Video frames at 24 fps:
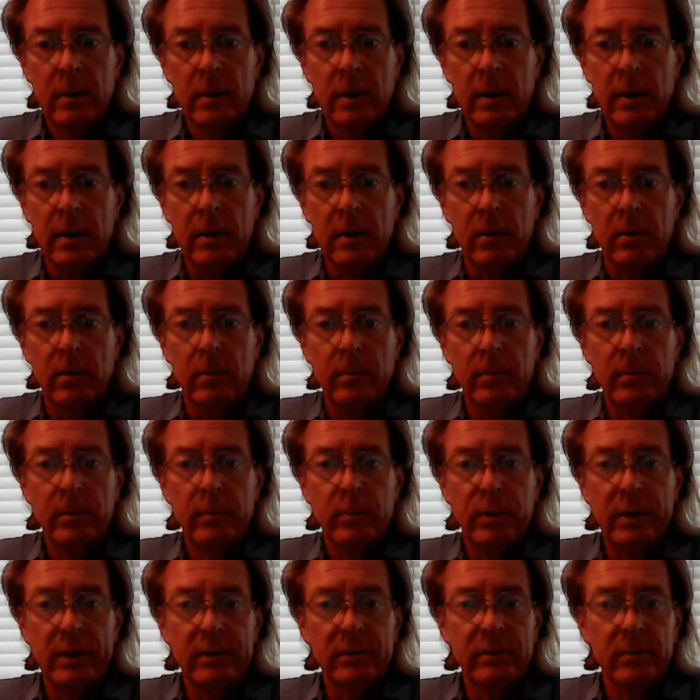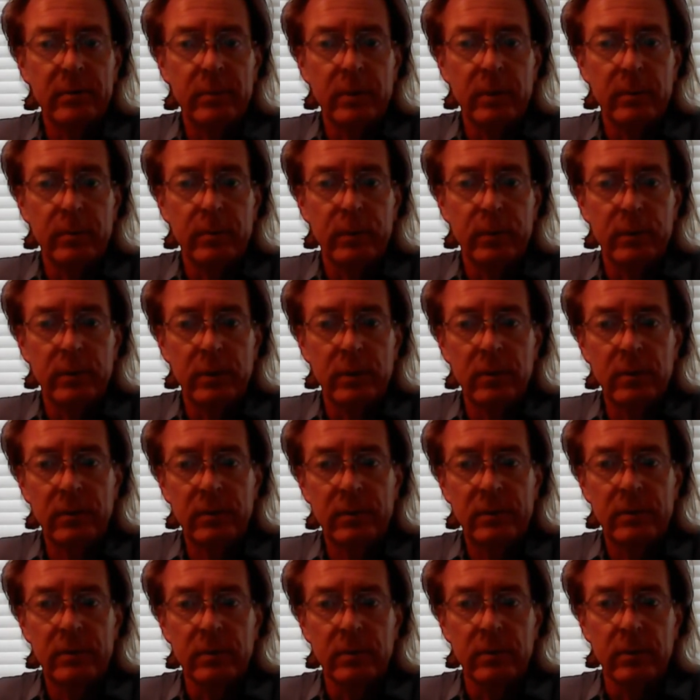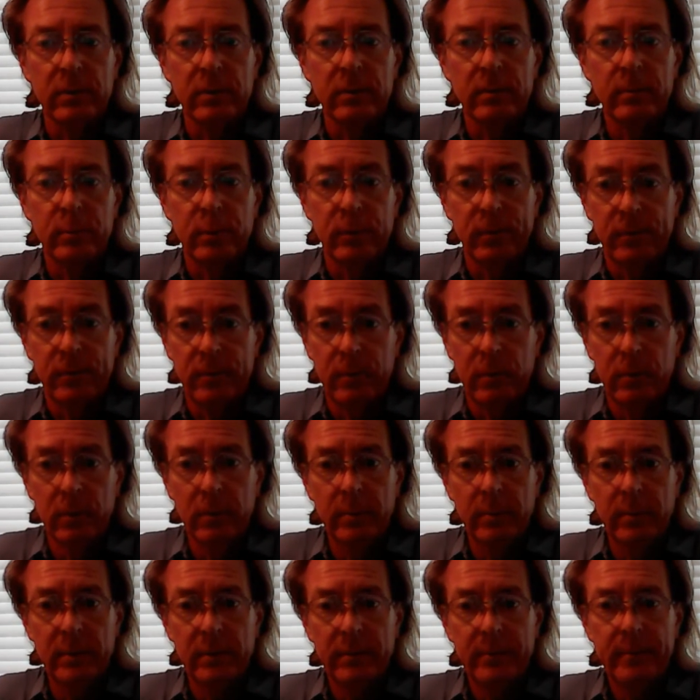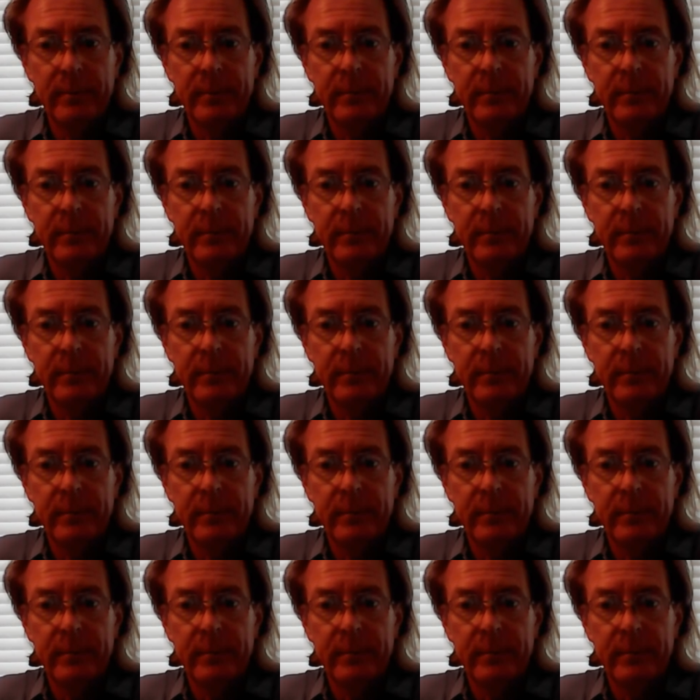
how plays have been produced or performed,